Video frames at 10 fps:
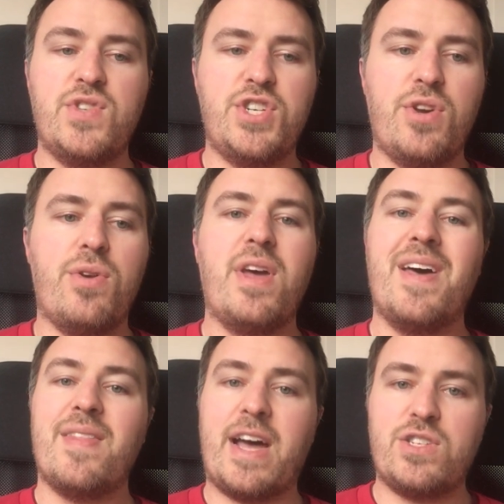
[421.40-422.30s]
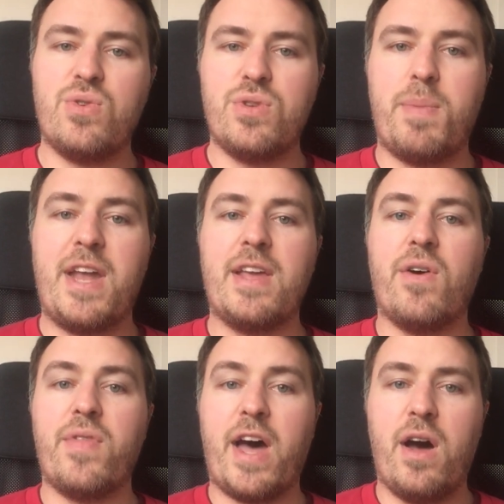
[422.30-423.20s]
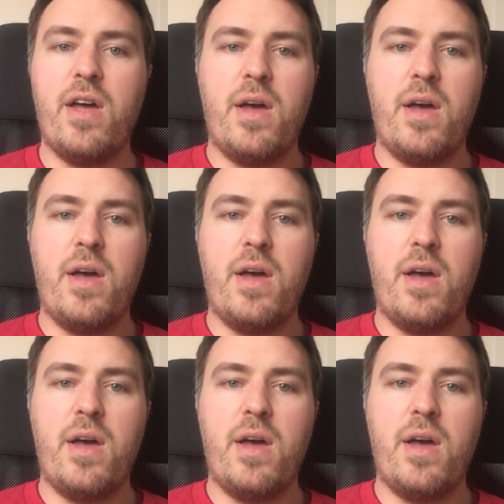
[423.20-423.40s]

of June. That's all depending on that